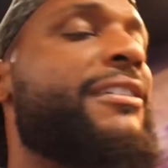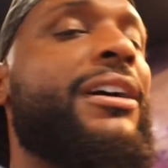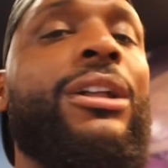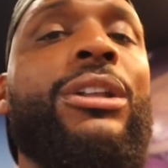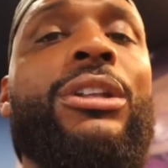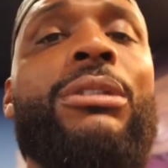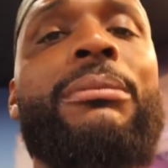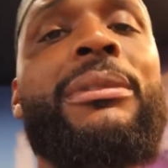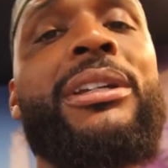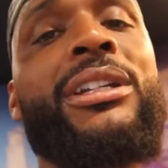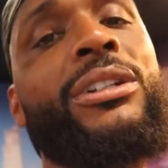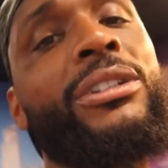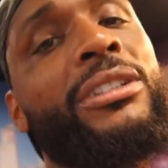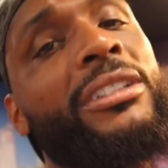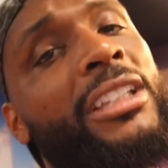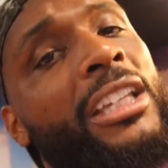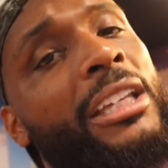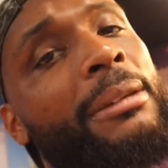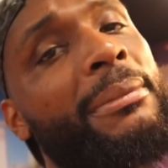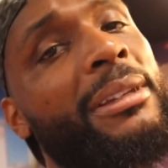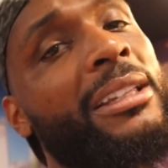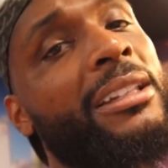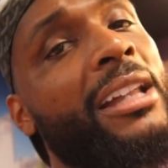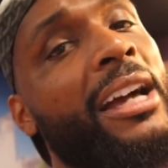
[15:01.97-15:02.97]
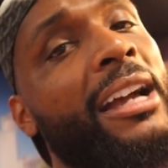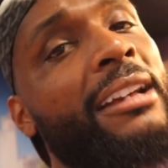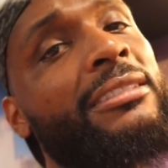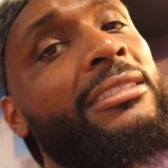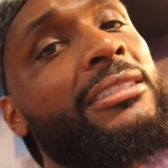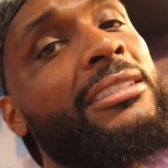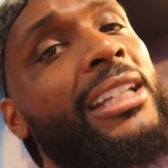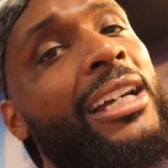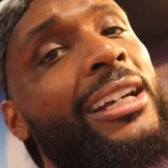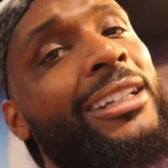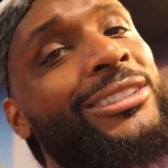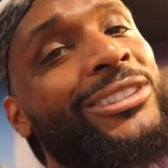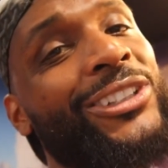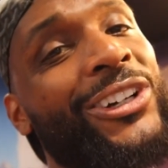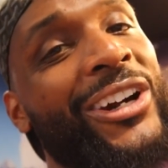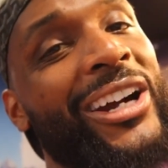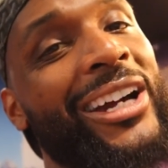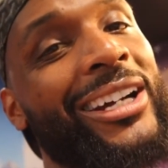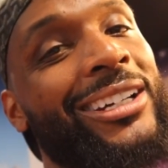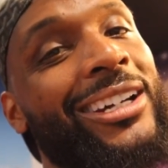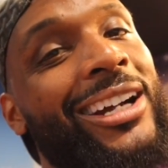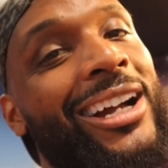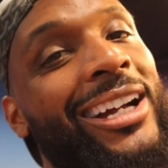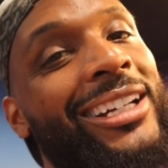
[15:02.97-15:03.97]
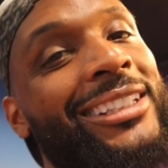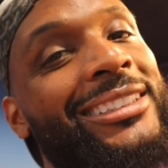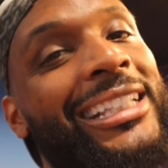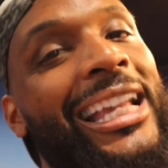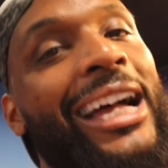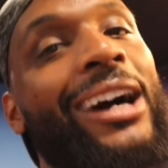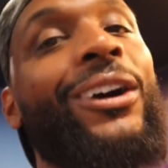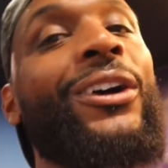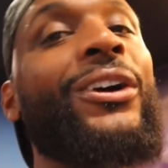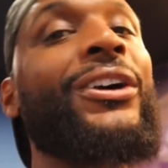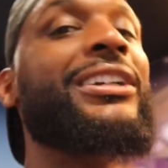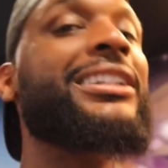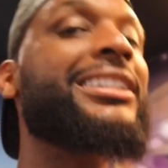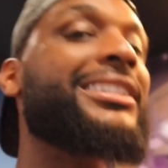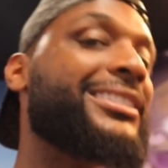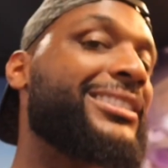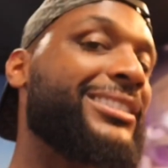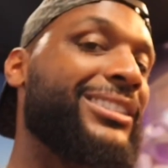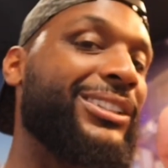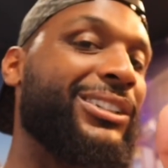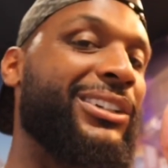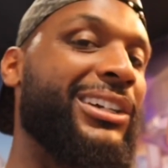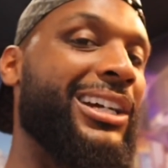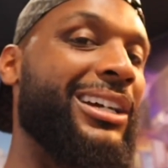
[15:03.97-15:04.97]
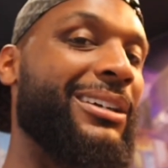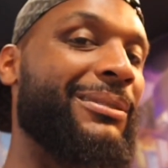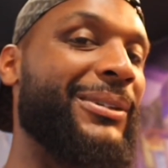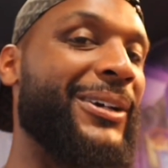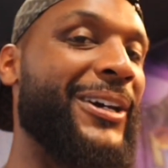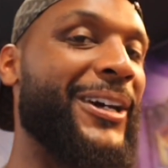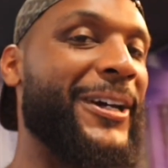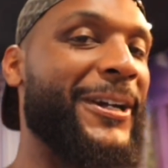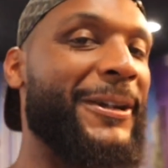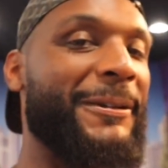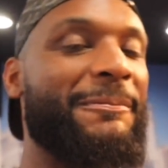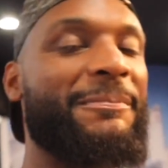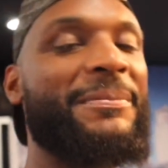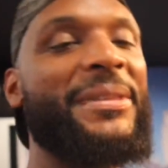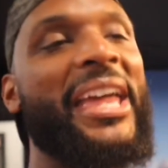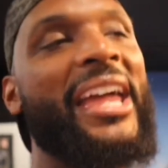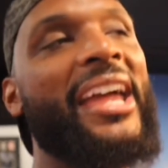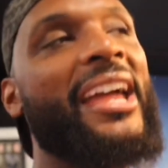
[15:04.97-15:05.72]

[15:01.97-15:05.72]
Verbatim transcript: follow me on Kingme Lifestyles, all right, guys, on Instagram, all right?